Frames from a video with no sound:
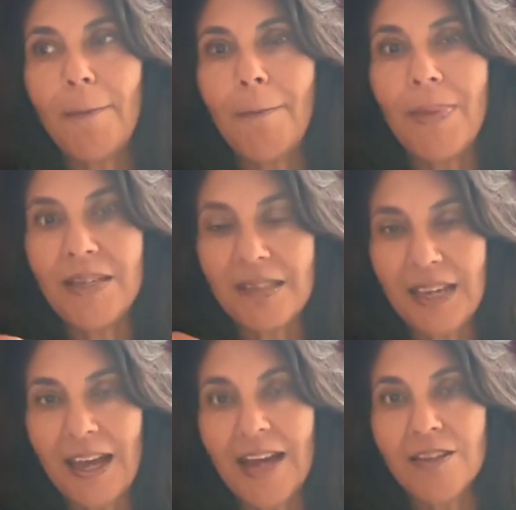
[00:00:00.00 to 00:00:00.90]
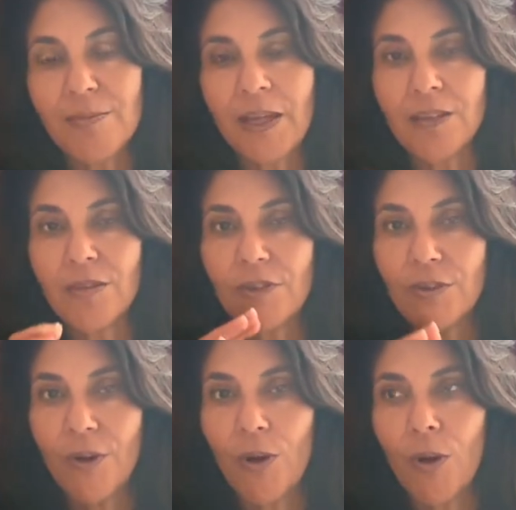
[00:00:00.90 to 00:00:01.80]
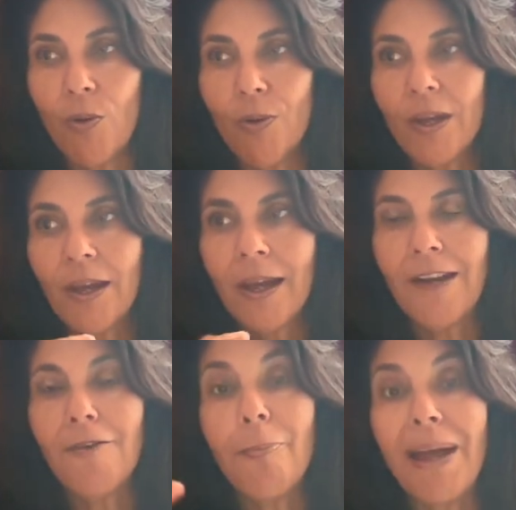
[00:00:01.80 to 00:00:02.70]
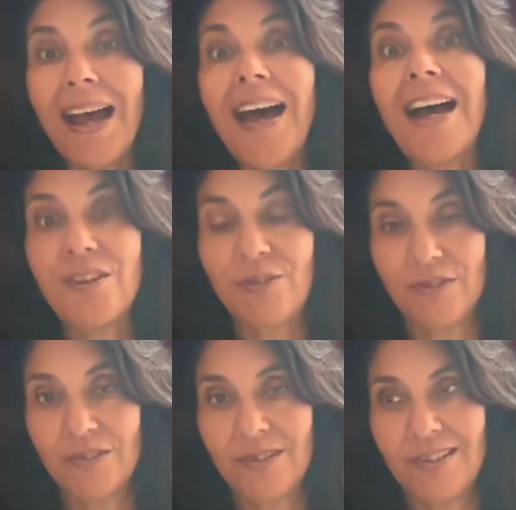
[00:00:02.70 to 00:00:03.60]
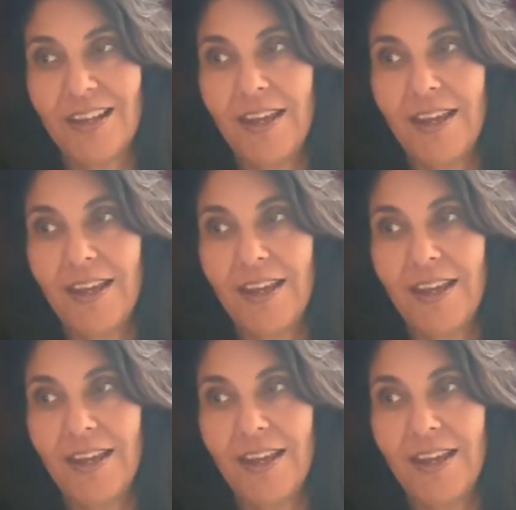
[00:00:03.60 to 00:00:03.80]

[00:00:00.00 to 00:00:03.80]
messy aspect of your own kind of patterns